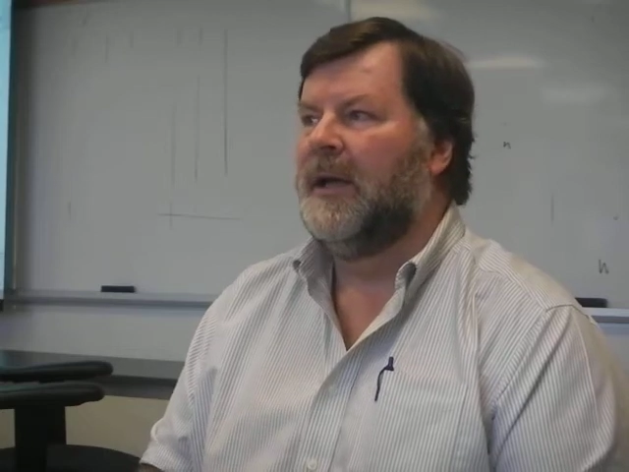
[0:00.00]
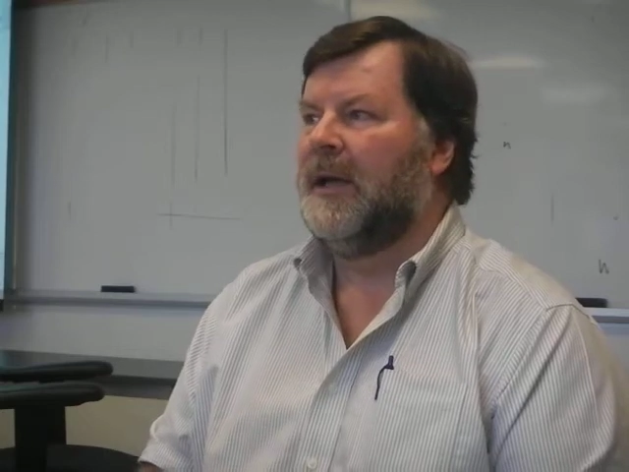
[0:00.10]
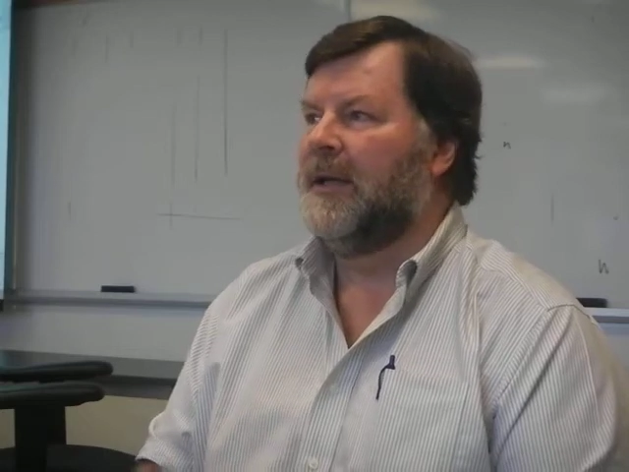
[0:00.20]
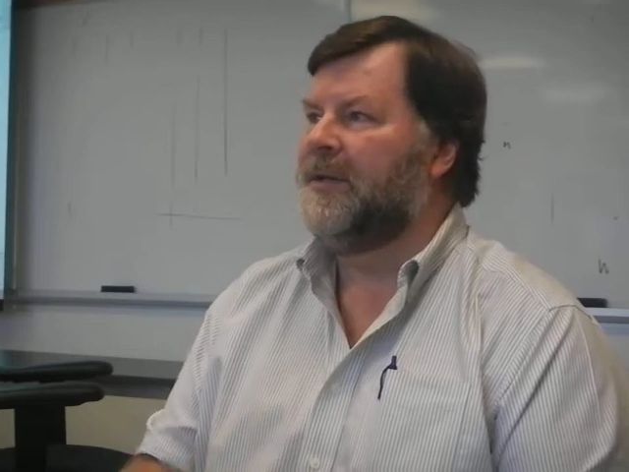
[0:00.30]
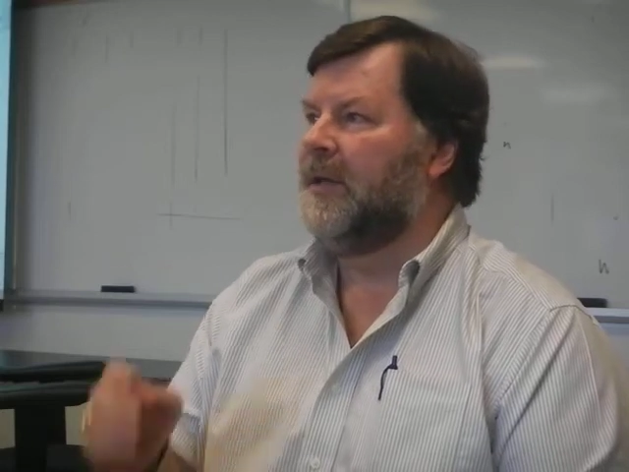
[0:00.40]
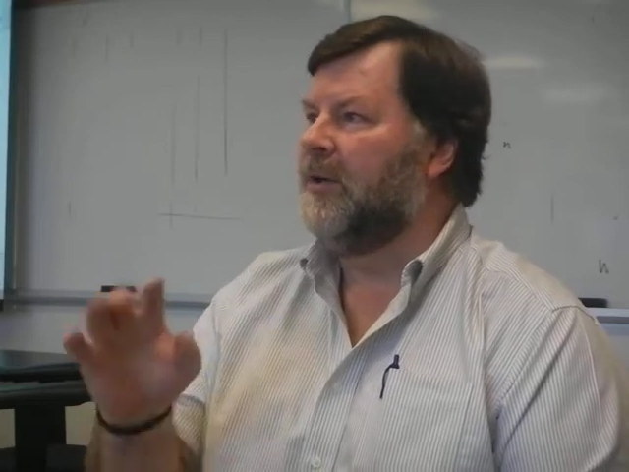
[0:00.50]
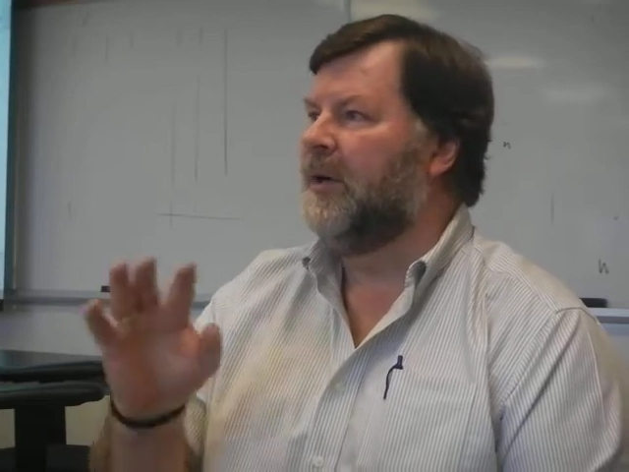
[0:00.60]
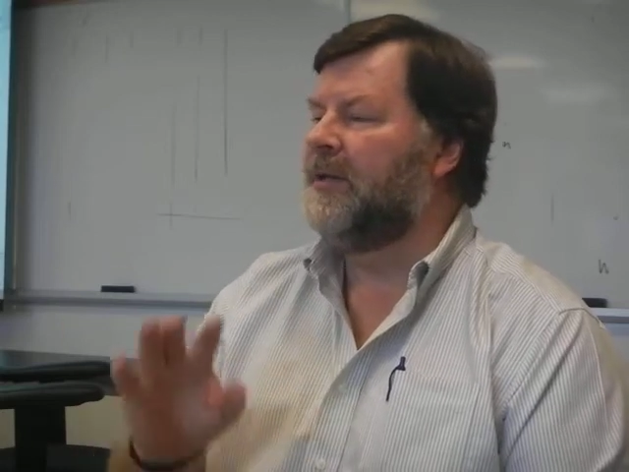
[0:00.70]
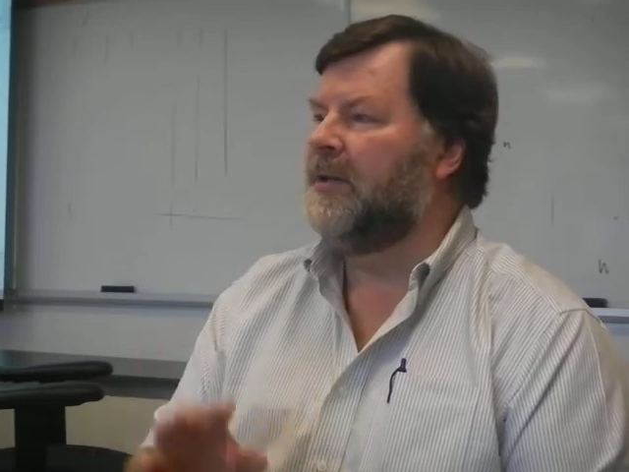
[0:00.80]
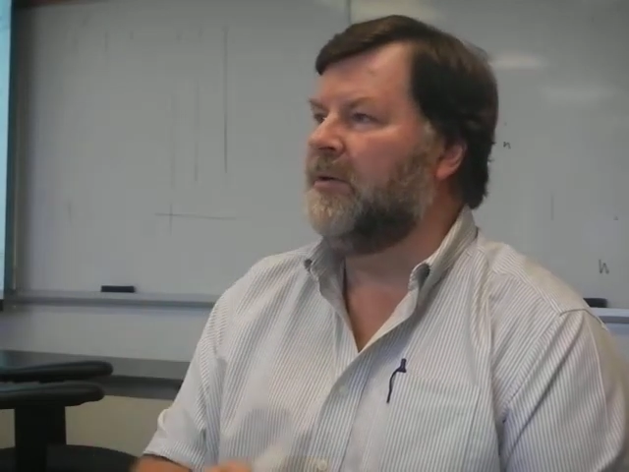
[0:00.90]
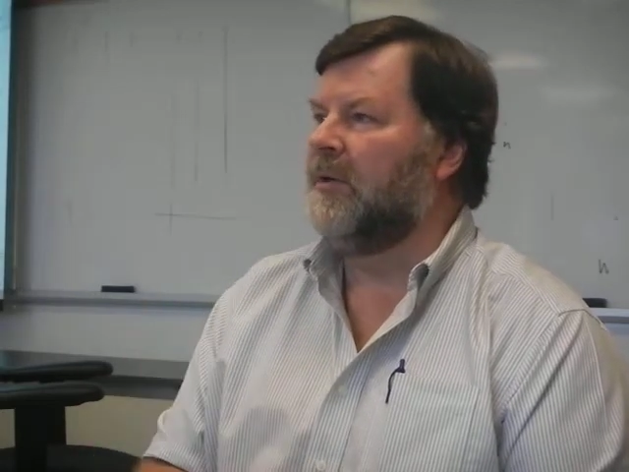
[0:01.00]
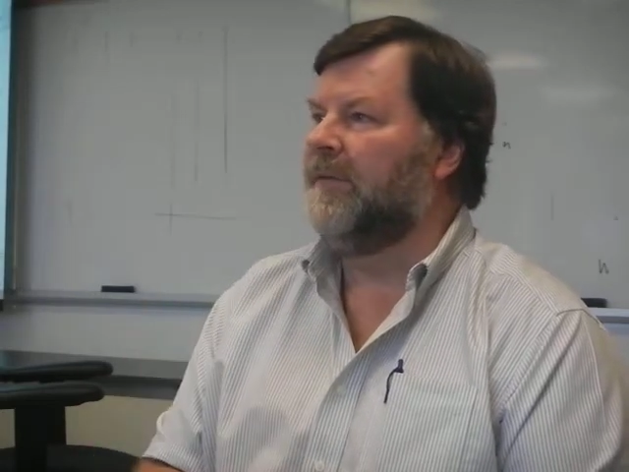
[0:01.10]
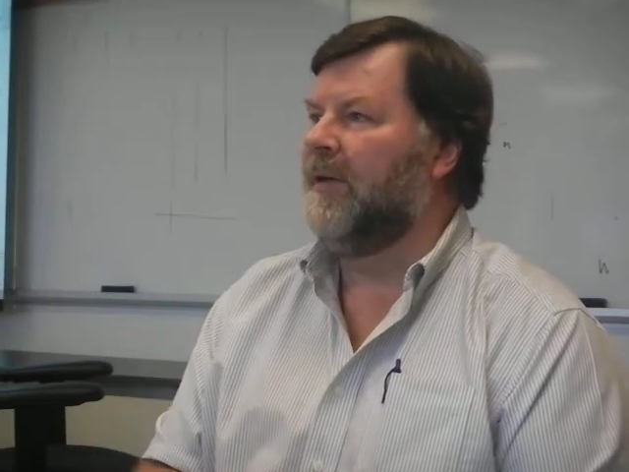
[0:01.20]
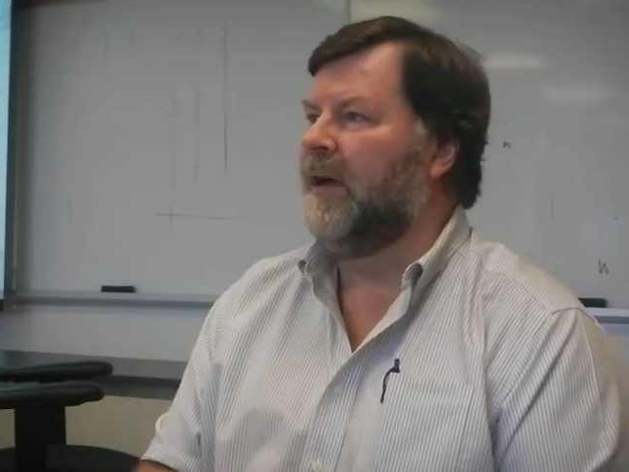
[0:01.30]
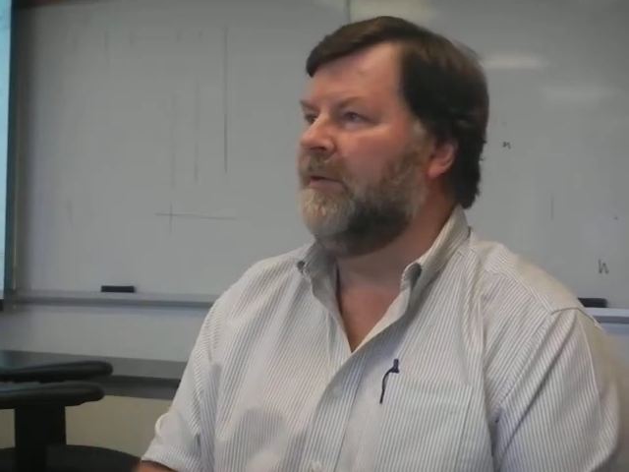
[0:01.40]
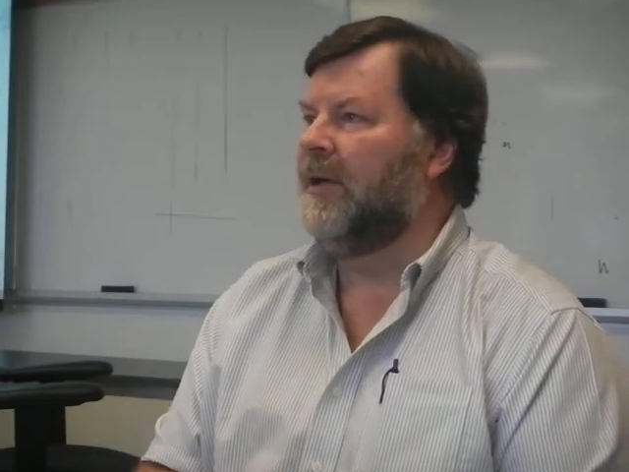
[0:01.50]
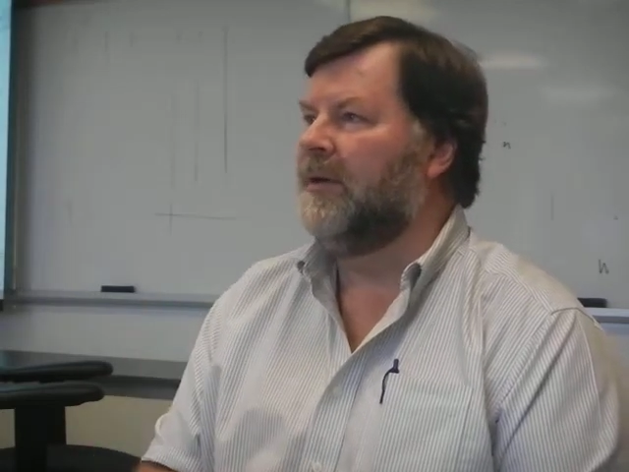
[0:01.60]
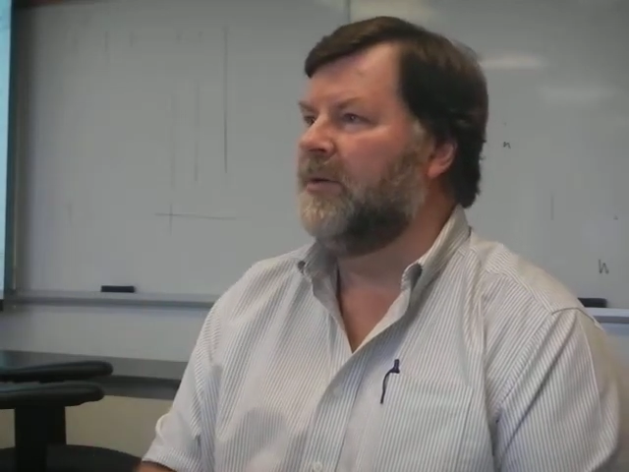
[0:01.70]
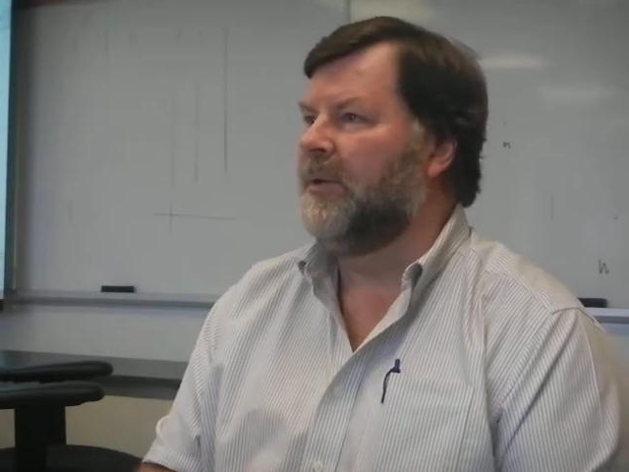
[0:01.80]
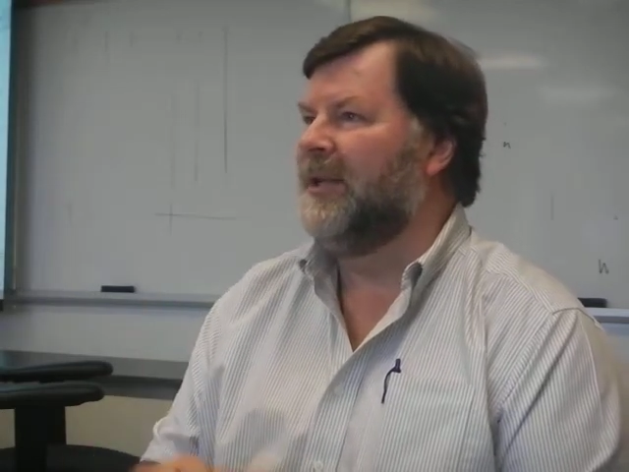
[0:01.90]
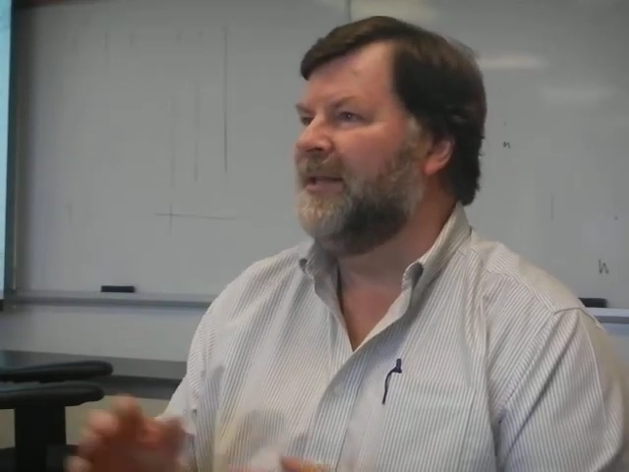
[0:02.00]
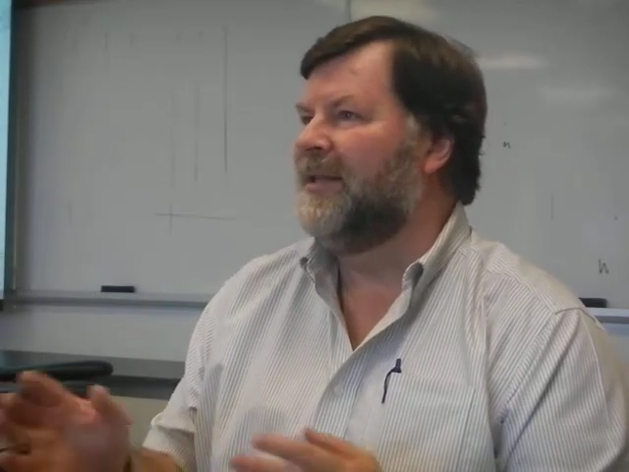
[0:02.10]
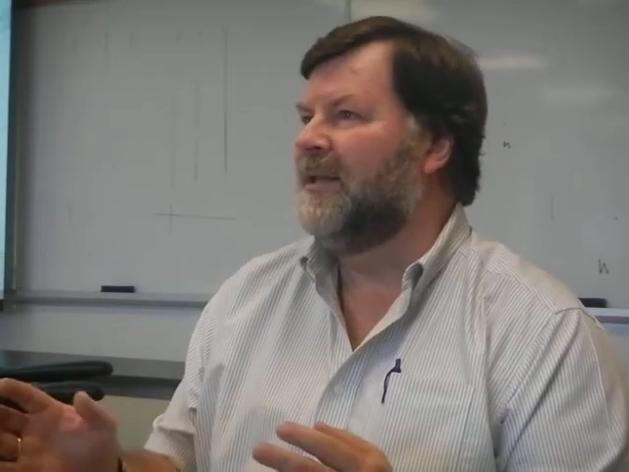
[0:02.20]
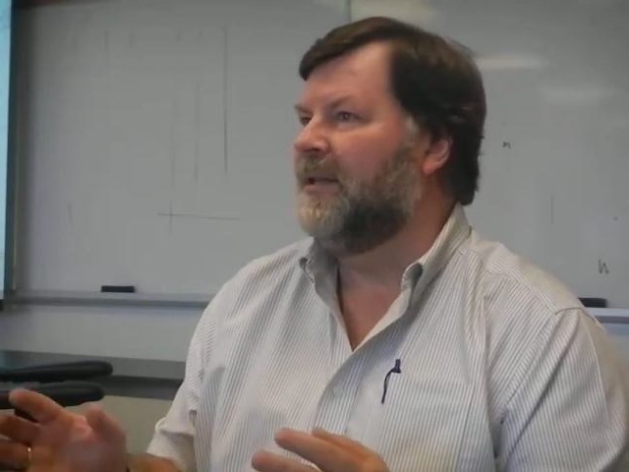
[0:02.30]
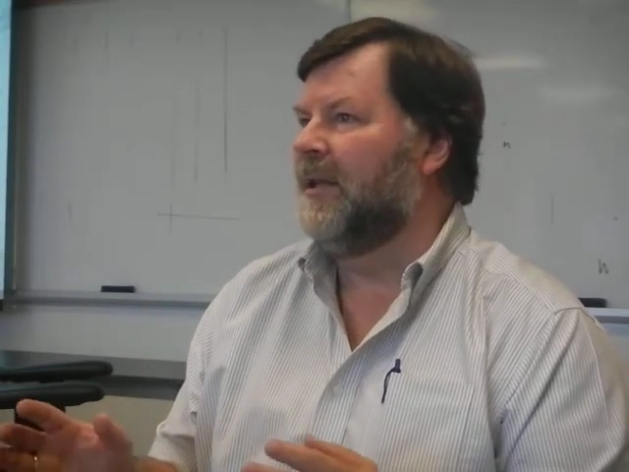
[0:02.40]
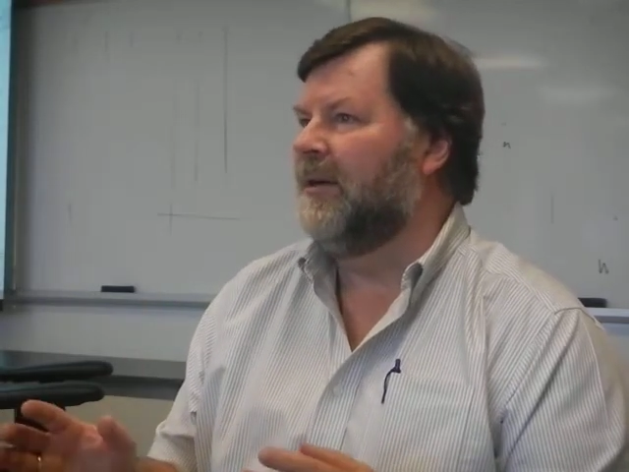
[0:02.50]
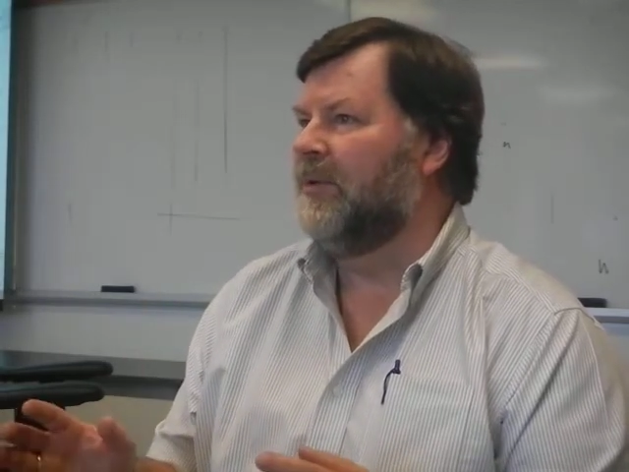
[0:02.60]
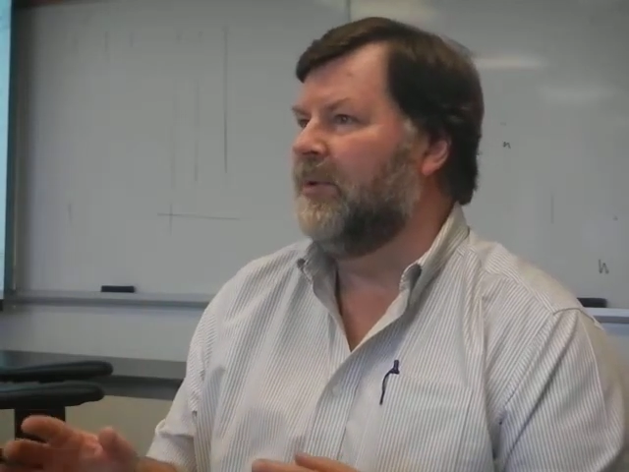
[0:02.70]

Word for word: And I said, CREST is only five letters. We need six letters.